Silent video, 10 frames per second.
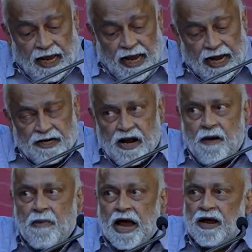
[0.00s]
And
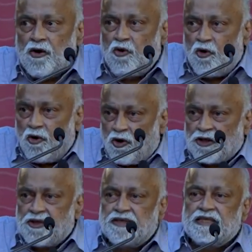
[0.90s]
my
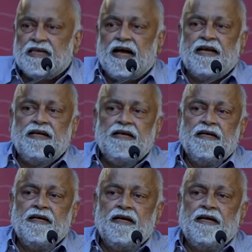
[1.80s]
co-authors and I
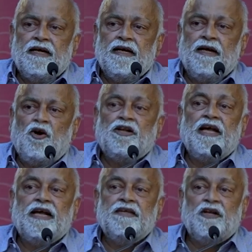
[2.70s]
got the
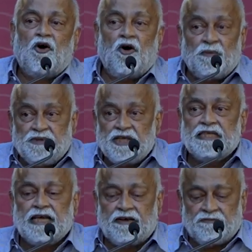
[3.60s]
idea that
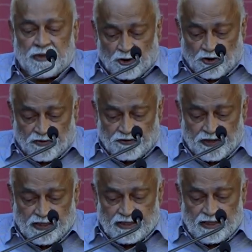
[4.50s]
objects have
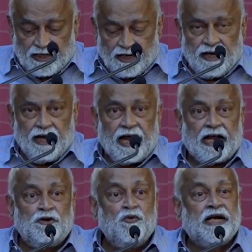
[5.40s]
biographies,
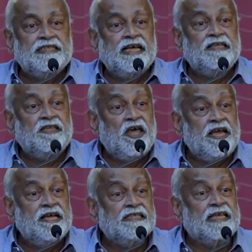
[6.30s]
and you might say
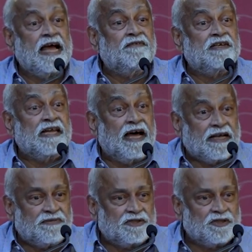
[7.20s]
things have
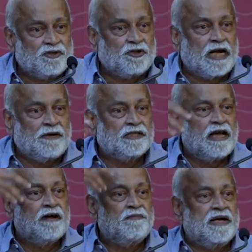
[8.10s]
lives. So that was
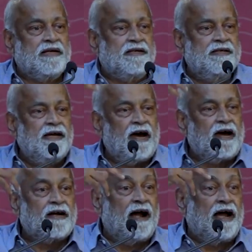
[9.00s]
our
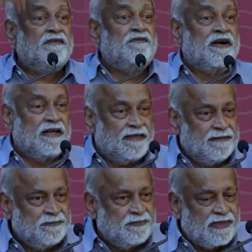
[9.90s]
high funda,
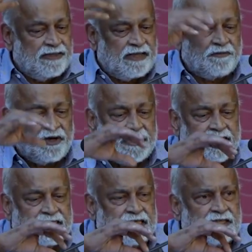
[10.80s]
that whether
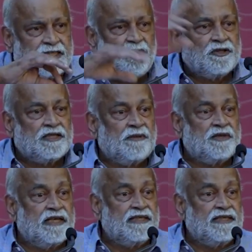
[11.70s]
it's this thing or something in